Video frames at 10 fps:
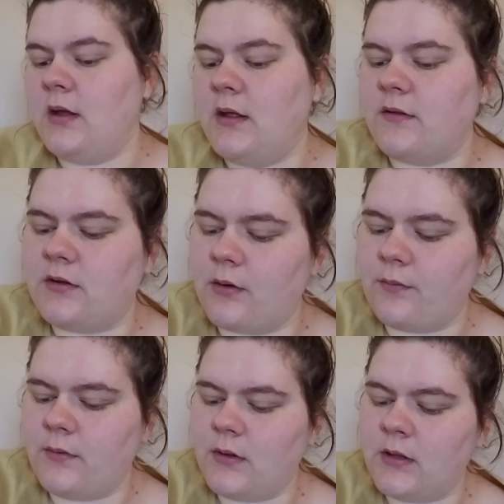There you go.
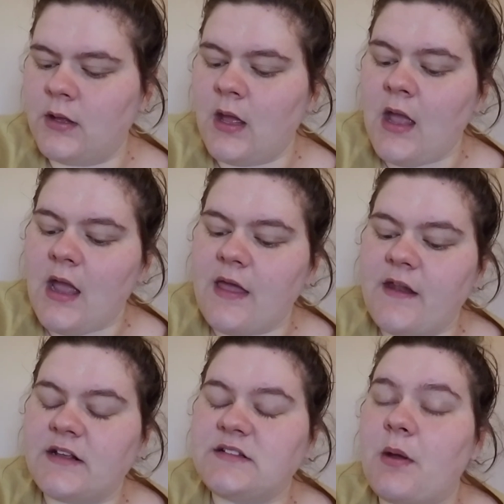In the
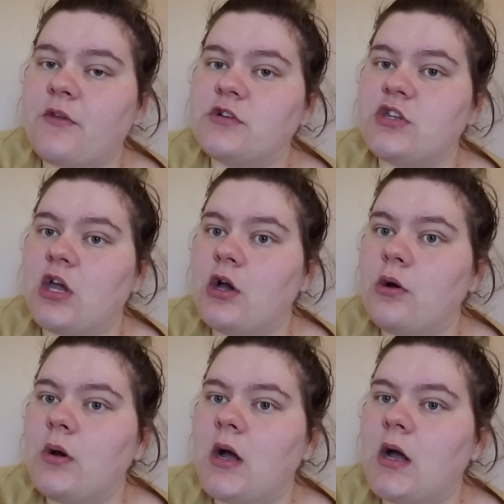next month or
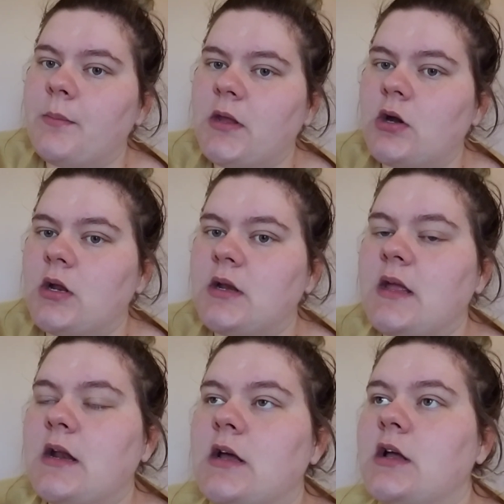so, here in
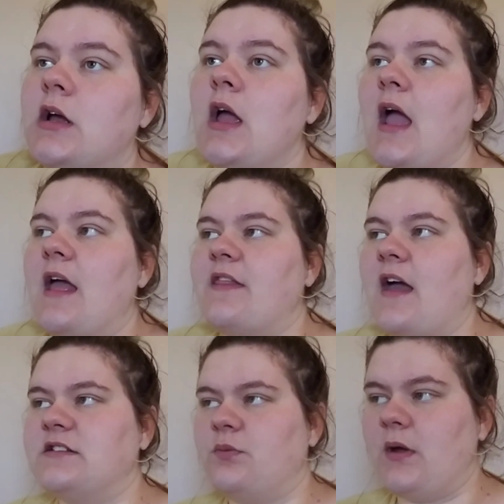Indiana, and
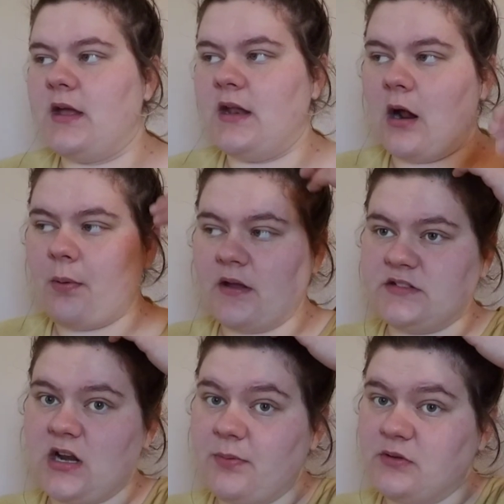that's when I'll probably
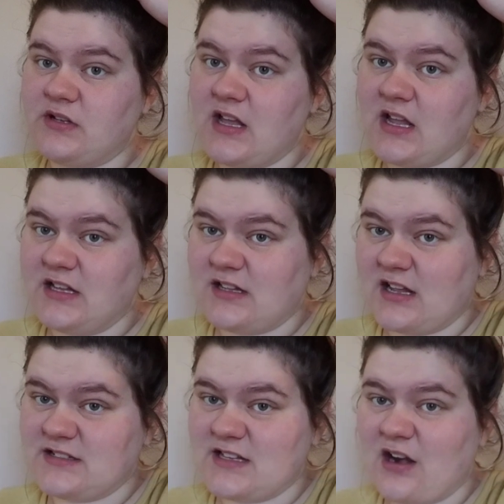stop using it, because like
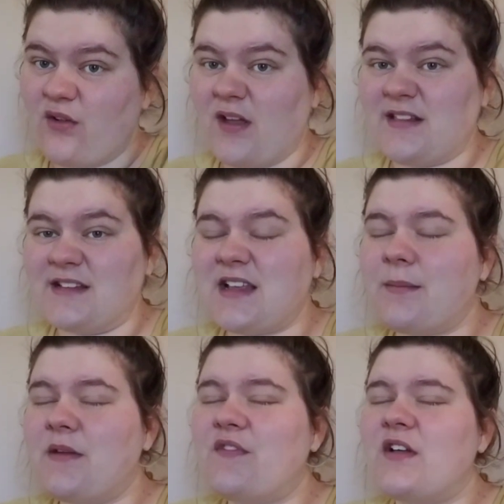I said, I don't like the
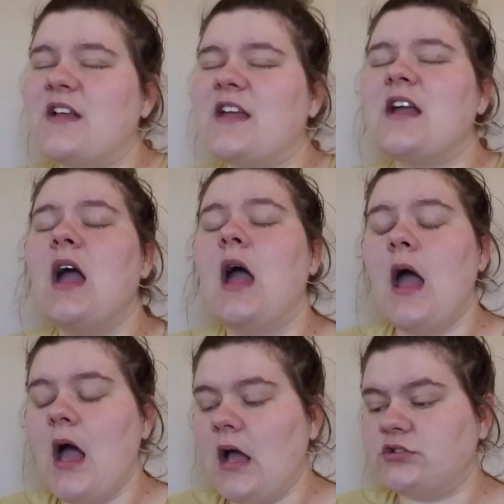slimy feeling.
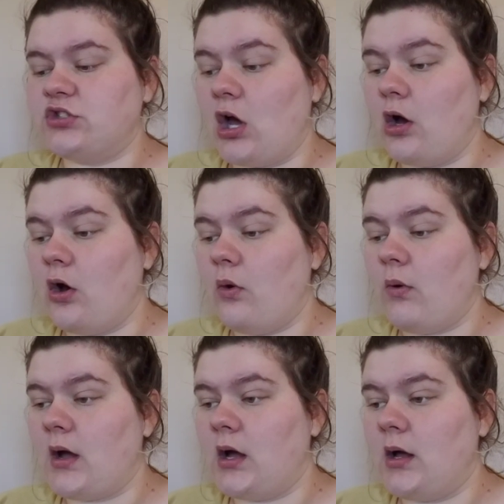So,
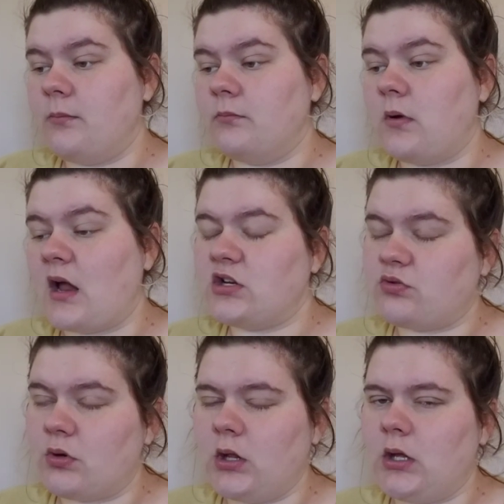I just
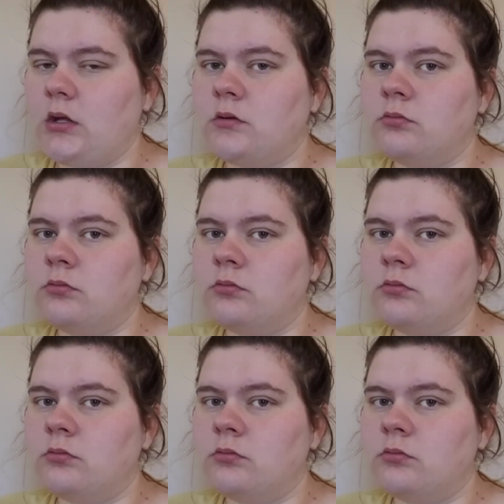really